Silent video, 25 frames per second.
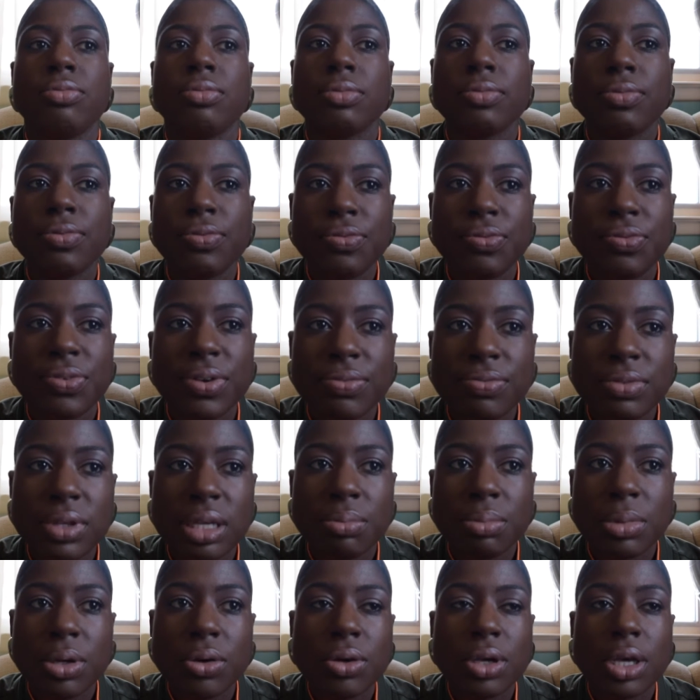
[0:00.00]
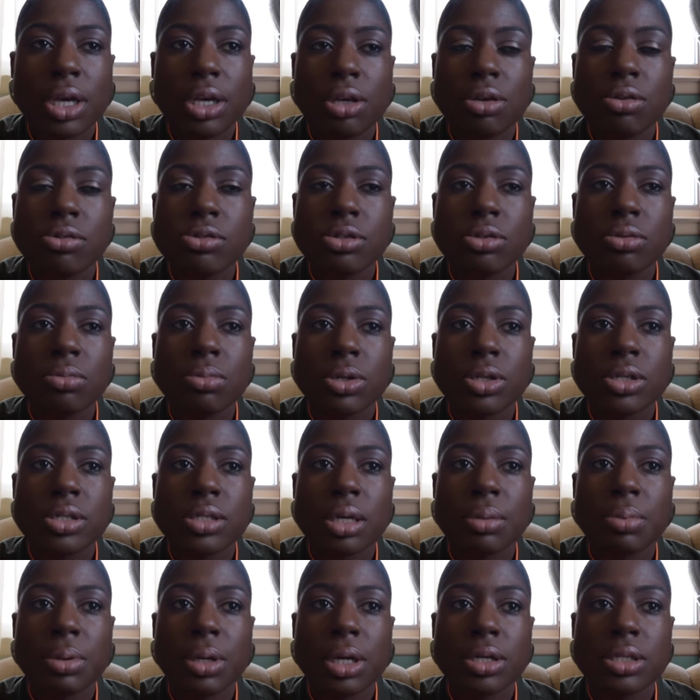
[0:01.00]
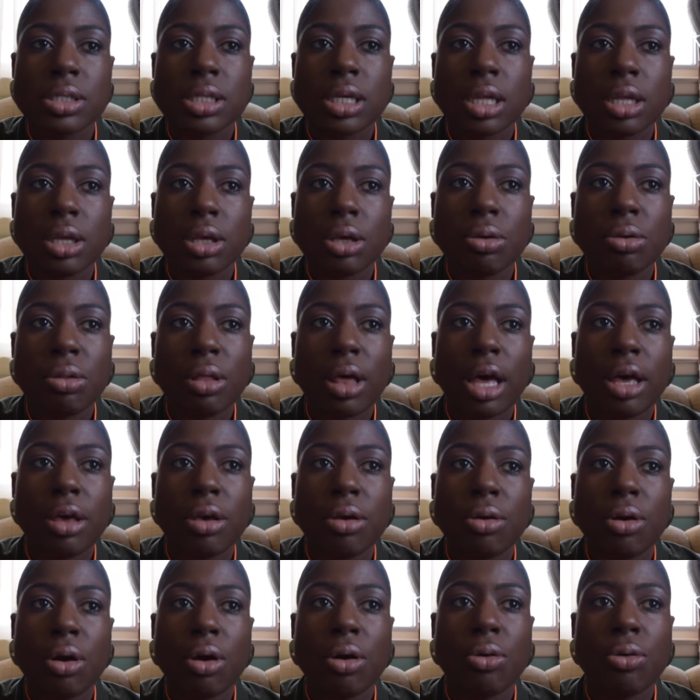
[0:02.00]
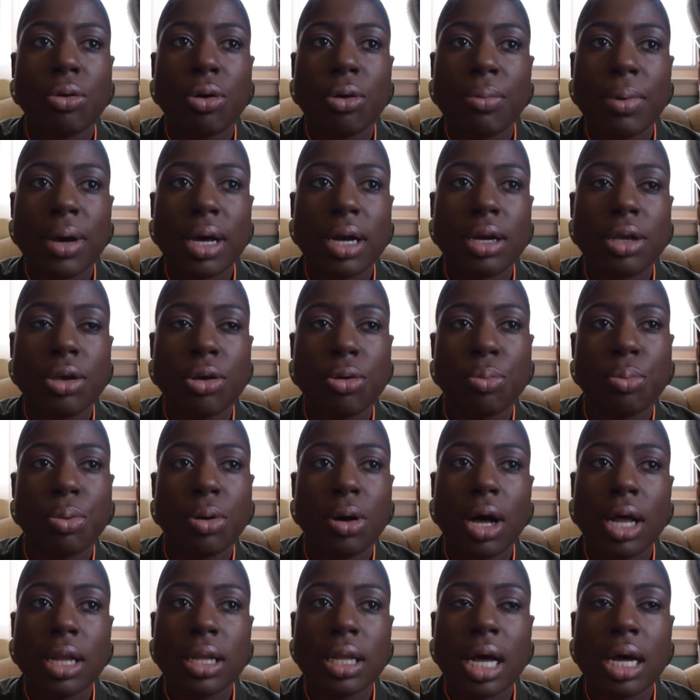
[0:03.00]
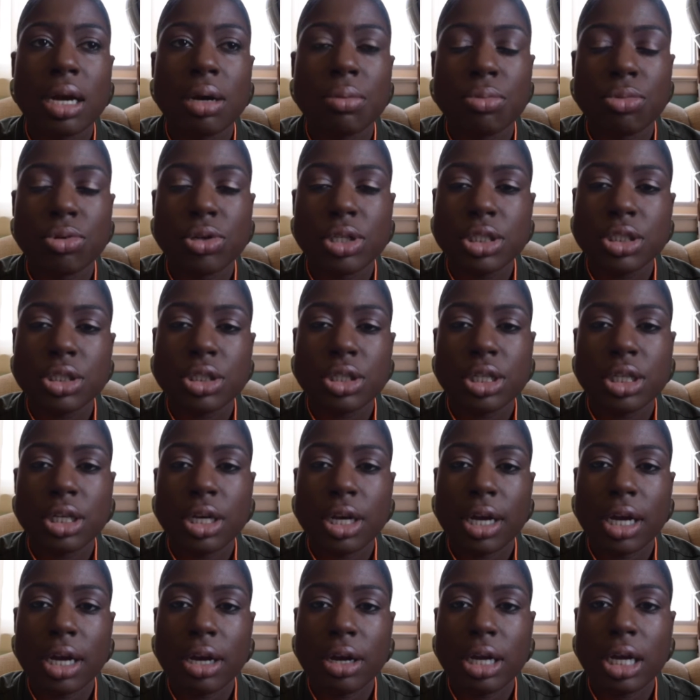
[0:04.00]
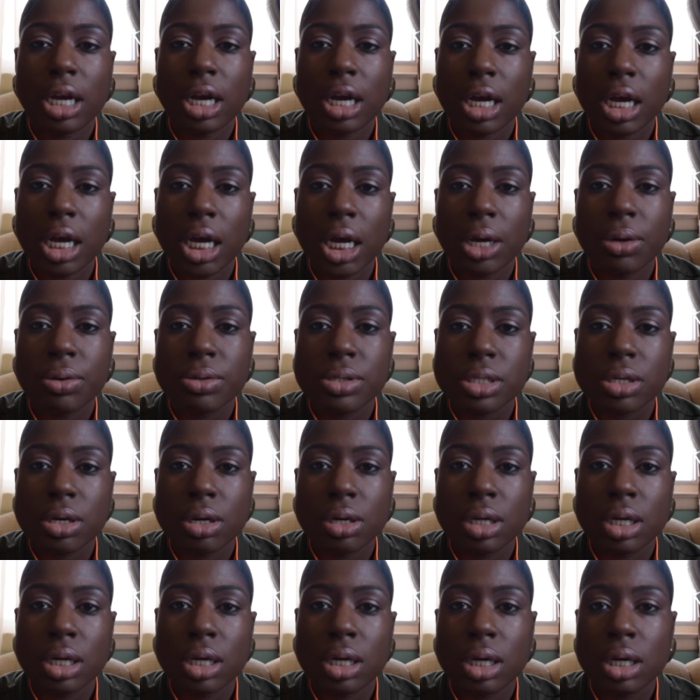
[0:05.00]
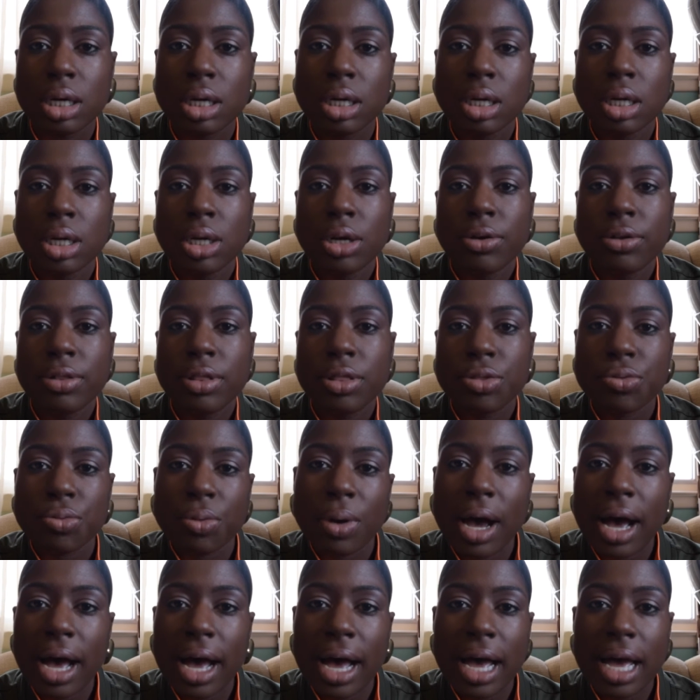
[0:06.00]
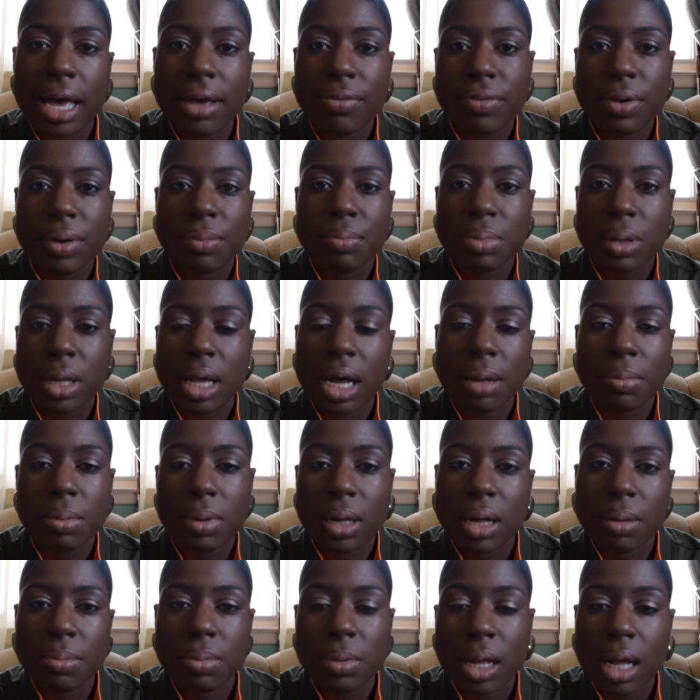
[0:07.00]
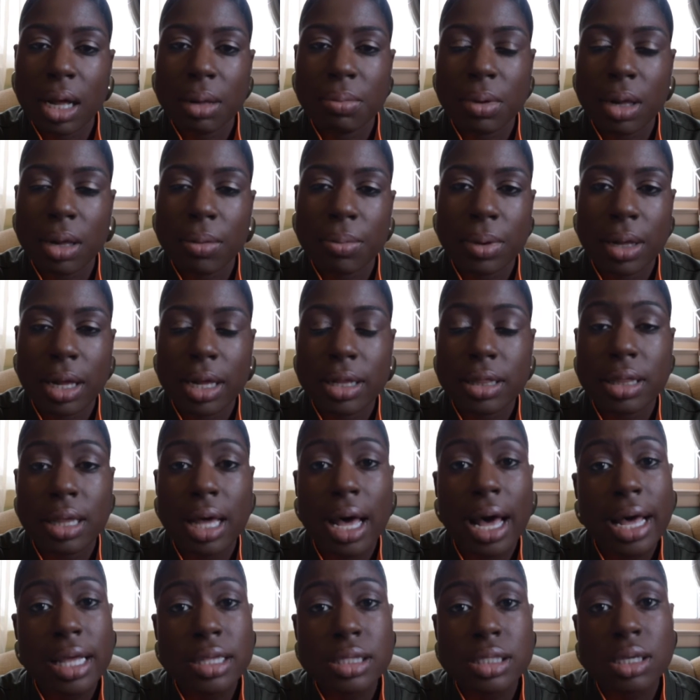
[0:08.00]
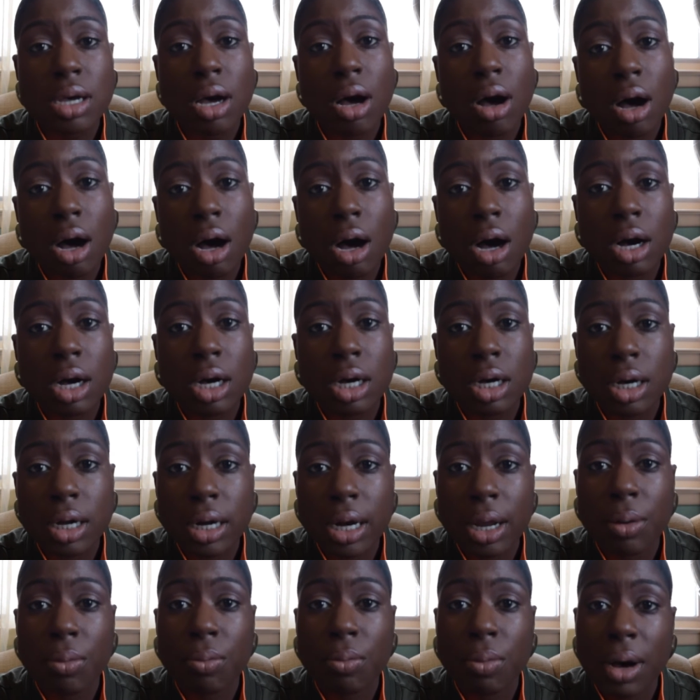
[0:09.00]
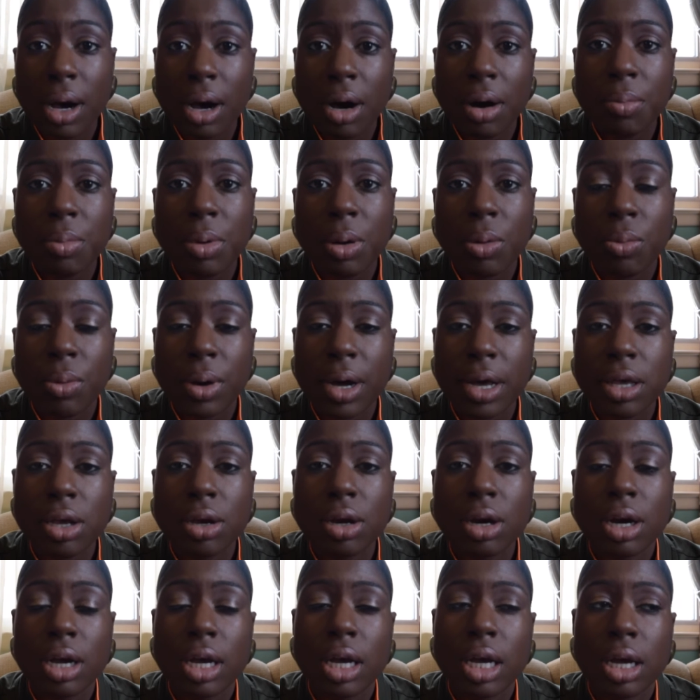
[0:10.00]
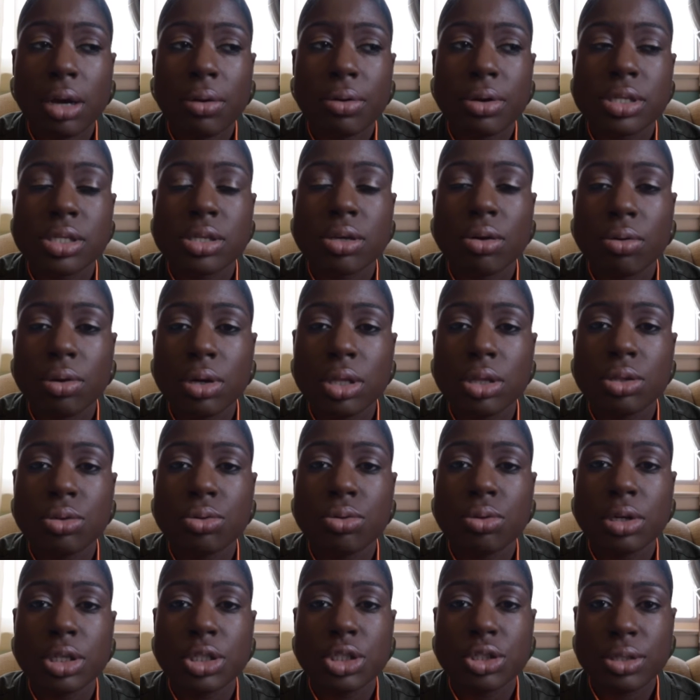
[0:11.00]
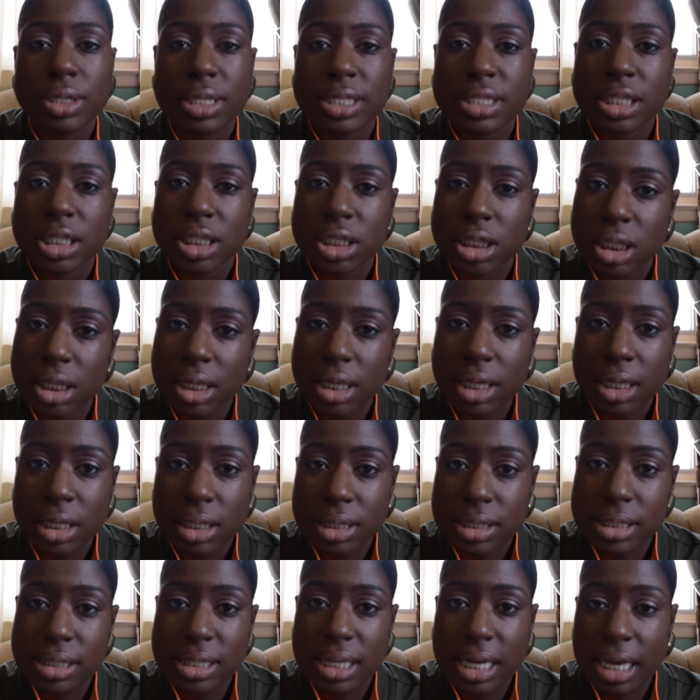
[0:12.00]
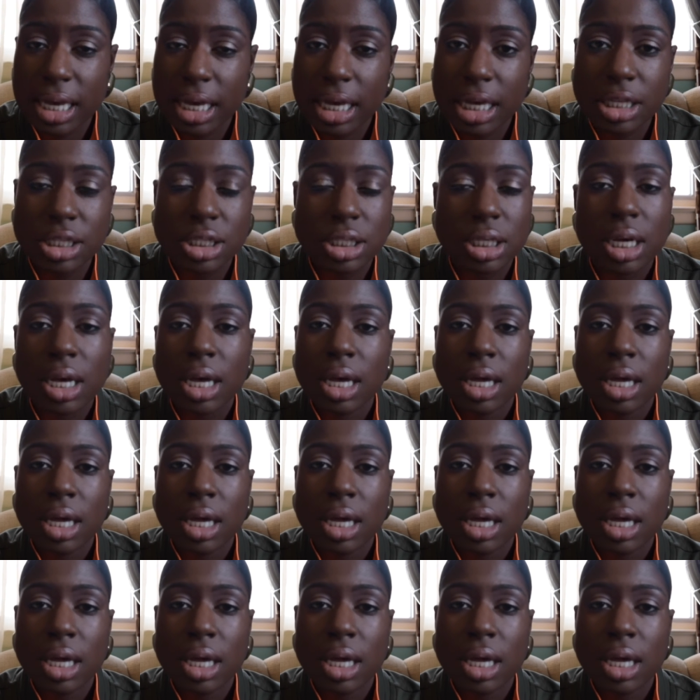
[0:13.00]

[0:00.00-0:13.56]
50 million YouTubers up here telling you that, you know, no matter, you put a lot of moisture in your hair and your hair is gonna thrive and blah blah blah blah blah. That's all good and well, but when your hair is going through a transitioning stage,